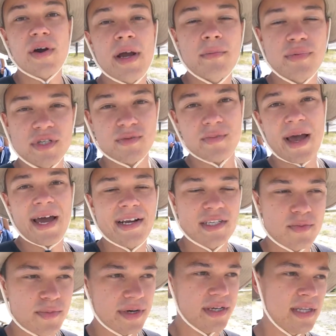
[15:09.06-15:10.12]
Prismatic
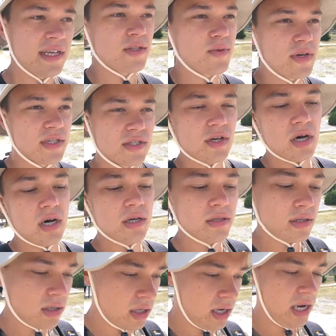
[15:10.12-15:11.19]
Spring. That's what it's called.
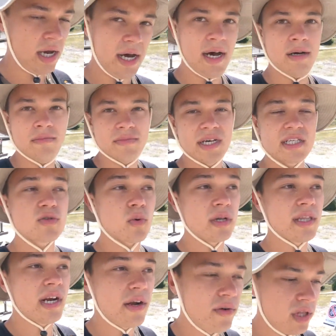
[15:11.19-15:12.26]
That's one
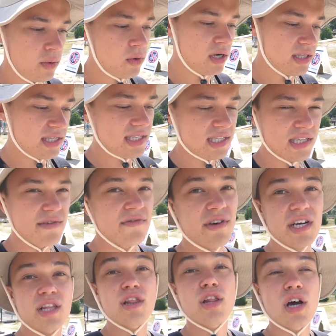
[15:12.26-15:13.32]
that I really wanted to see.
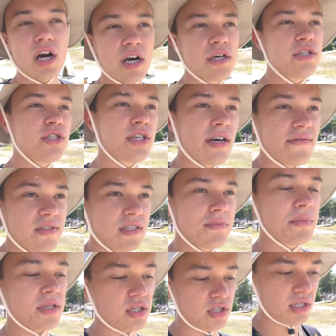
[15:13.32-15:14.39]
Very large. I've seen
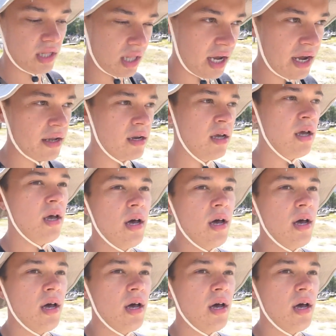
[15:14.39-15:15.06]
pictures online.